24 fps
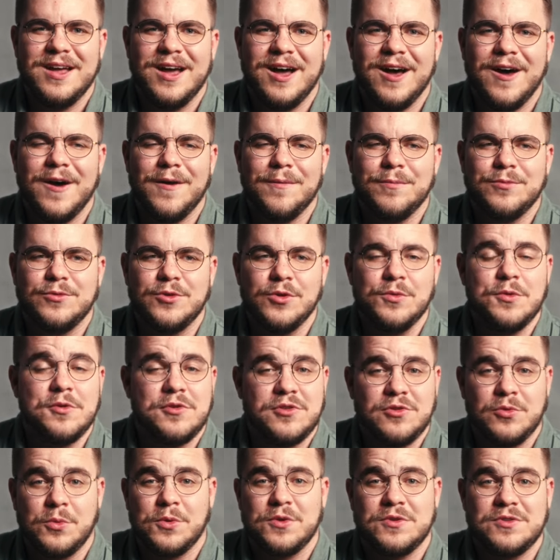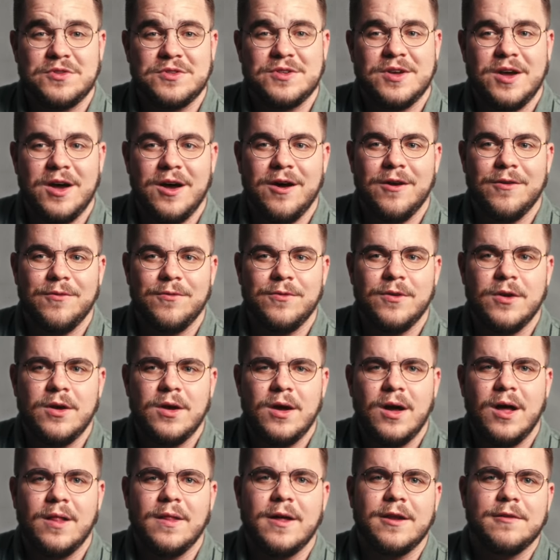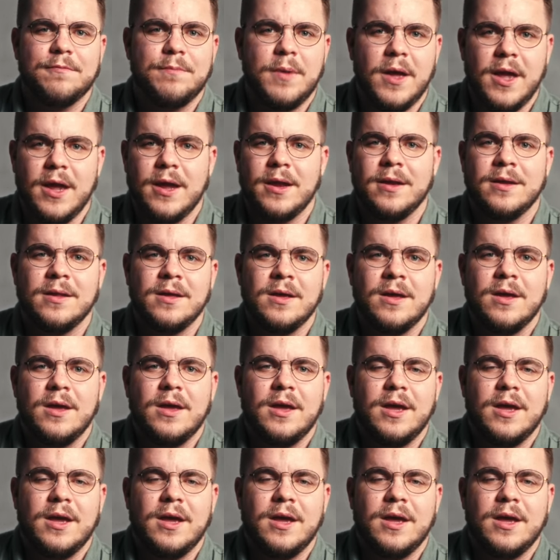to the source of a lot of pain,